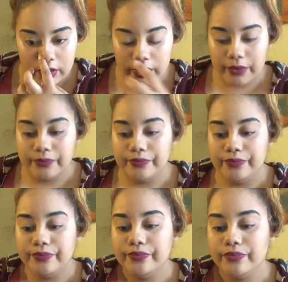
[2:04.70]
okay,
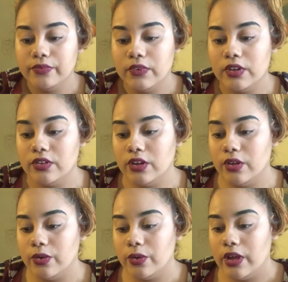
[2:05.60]

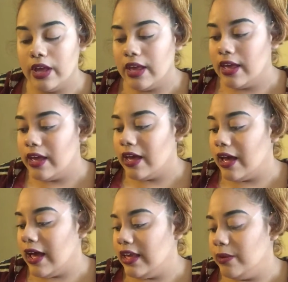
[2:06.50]
so
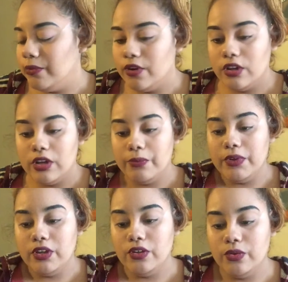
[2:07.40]
I am gonna
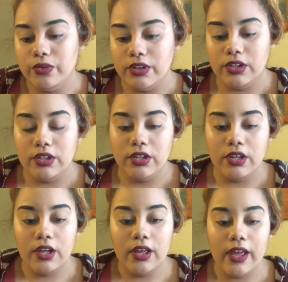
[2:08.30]
be
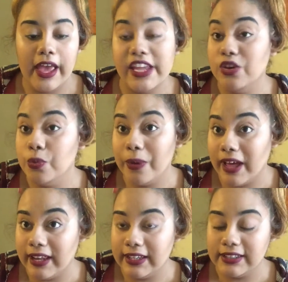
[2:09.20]
using a new
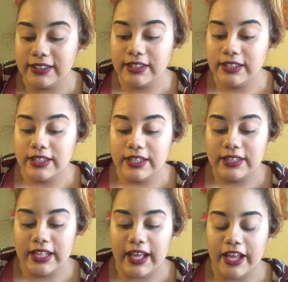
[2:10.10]
palette
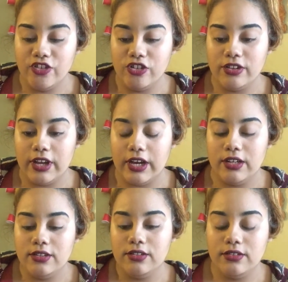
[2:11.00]
that I just got,